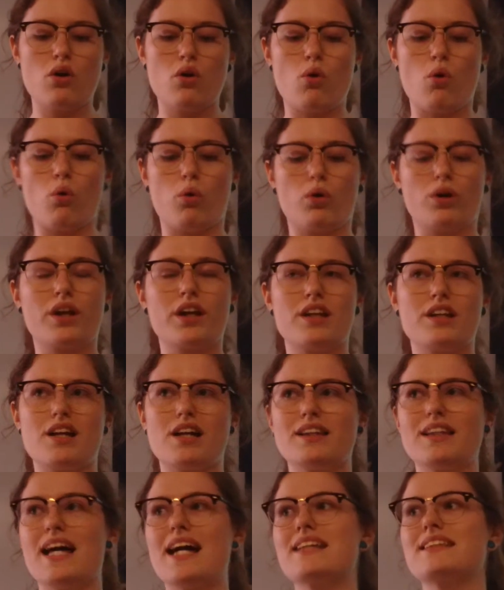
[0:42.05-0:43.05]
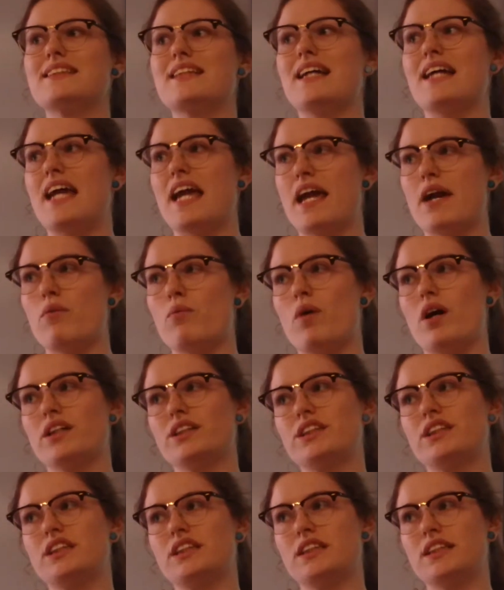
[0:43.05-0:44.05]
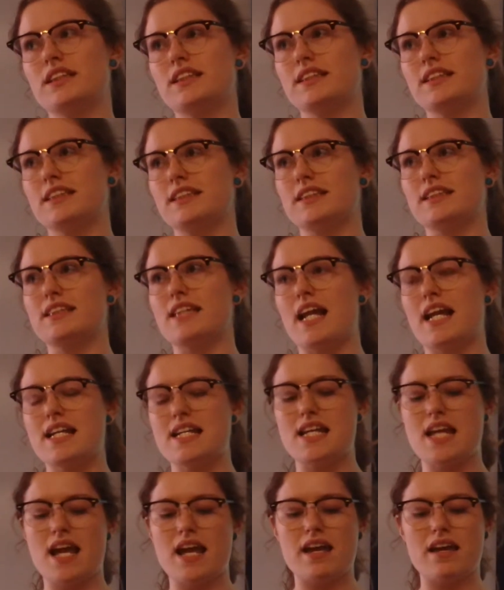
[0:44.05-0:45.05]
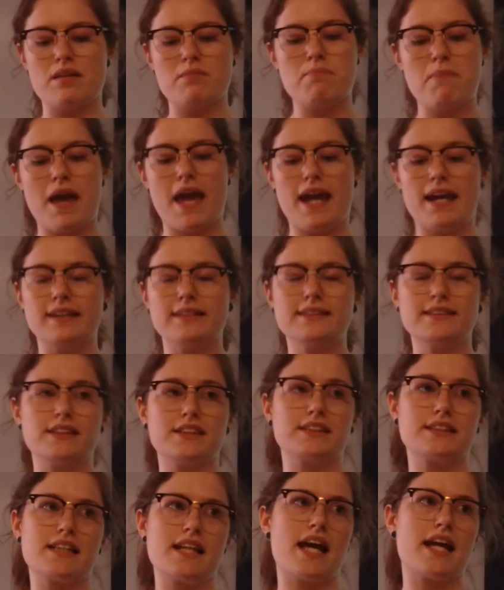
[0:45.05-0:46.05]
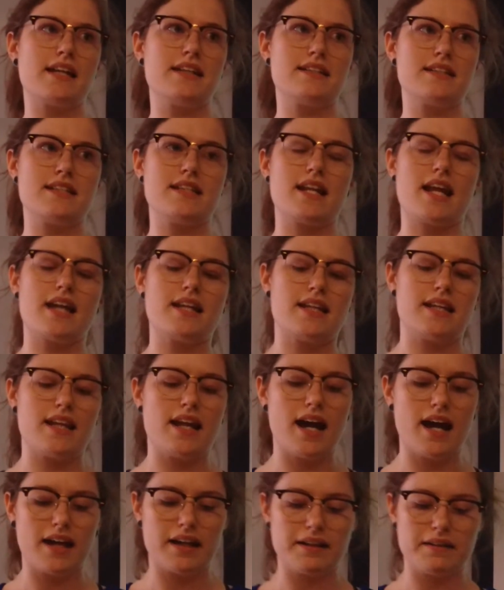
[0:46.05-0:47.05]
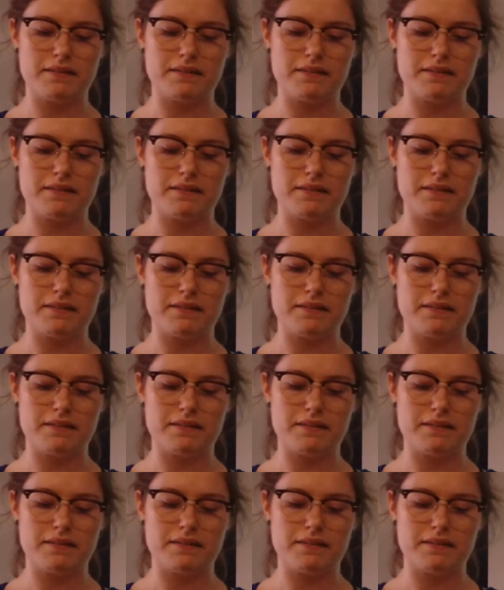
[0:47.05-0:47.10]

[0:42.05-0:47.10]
Oregon, Alaska, and Washington since 98, and Maine since 1999.